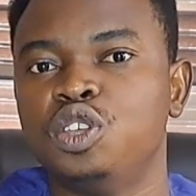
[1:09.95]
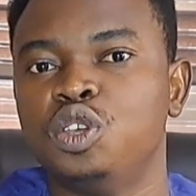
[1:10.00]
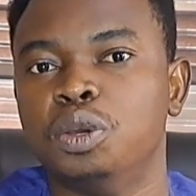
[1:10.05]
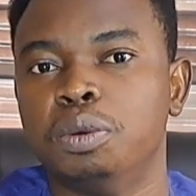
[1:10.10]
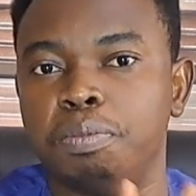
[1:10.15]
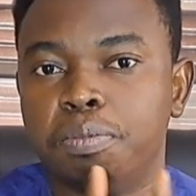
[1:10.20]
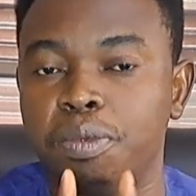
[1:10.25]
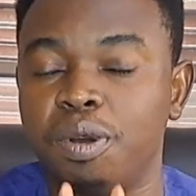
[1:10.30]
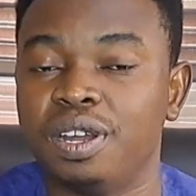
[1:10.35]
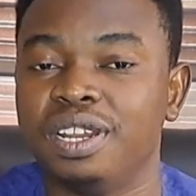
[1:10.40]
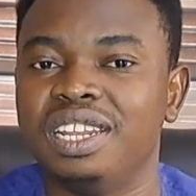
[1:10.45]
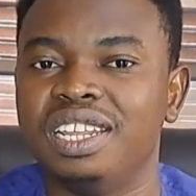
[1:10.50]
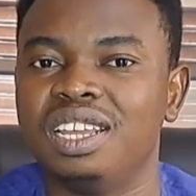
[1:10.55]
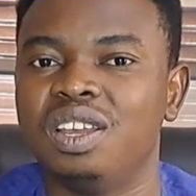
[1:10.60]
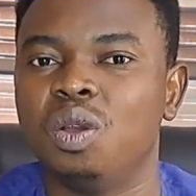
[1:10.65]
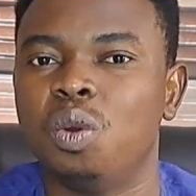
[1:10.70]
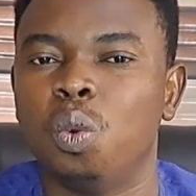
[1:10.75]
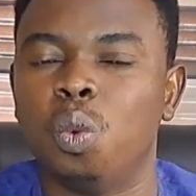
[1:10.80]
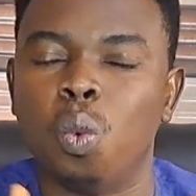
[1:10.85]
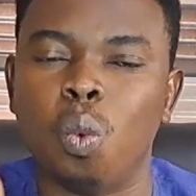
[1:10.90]
your
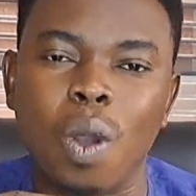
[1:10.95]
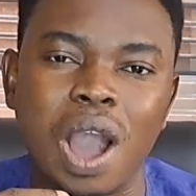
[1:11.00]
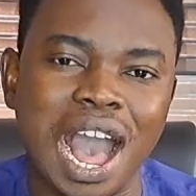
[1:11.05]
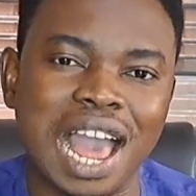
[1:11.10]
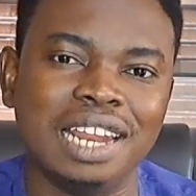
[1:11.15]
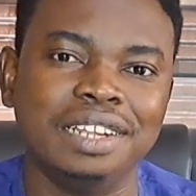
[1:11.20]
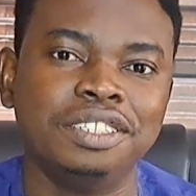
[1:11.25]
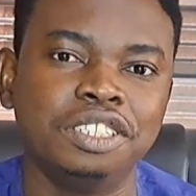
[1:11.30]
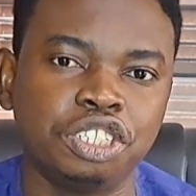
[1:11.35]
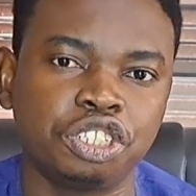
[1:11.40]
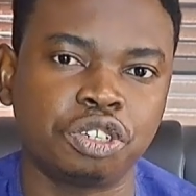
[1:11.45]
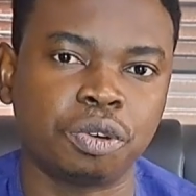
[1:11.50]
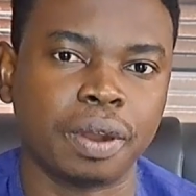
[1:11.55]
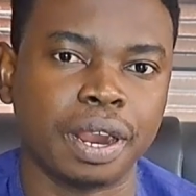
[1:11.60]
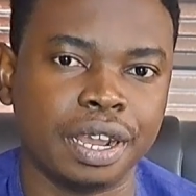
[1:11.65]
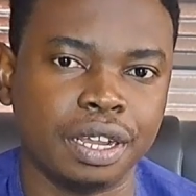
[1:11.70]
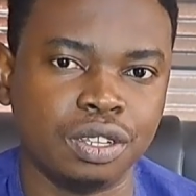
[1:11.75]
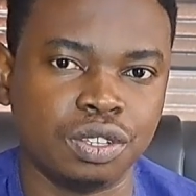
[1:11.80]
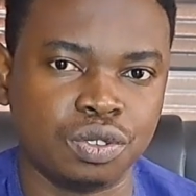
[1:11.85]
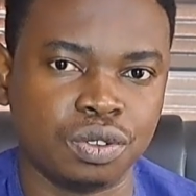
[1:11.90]
money while
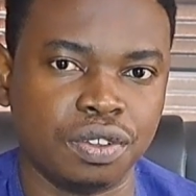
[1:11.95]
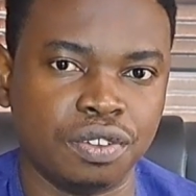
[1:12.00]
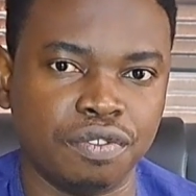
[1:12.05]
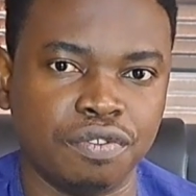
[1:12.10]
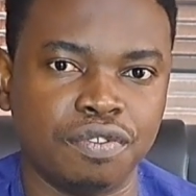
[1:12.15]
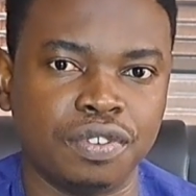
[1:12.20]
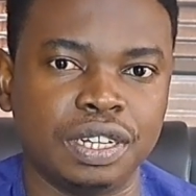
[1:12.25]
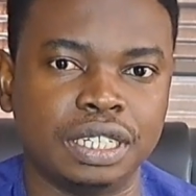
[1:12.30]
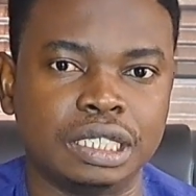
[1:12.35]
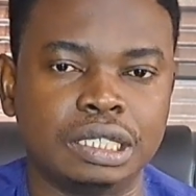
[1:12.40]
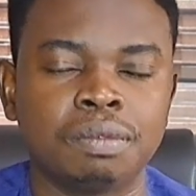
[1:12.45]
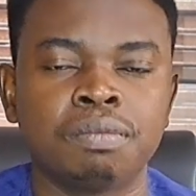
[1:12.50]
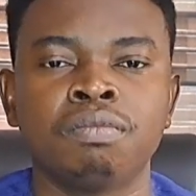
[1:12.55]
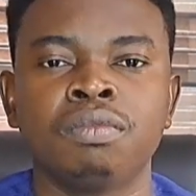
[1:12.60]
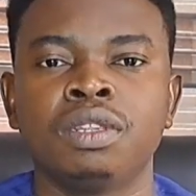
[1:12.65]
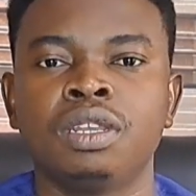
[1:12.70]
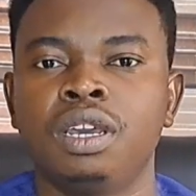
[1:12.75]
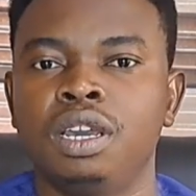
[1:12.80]
trying to invest.